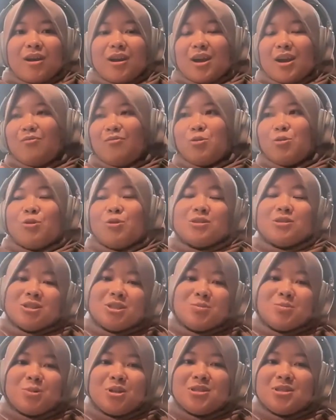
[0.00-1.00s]
and everyone
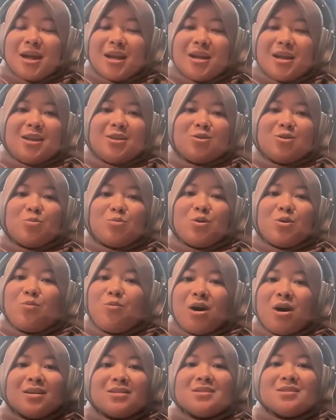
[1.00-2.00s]
just pretending to be
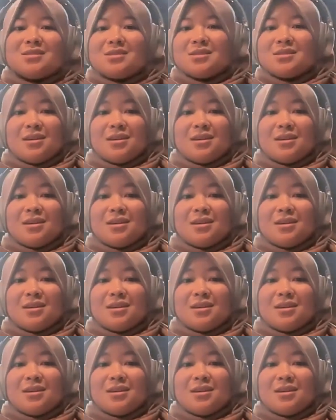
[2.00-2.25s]
one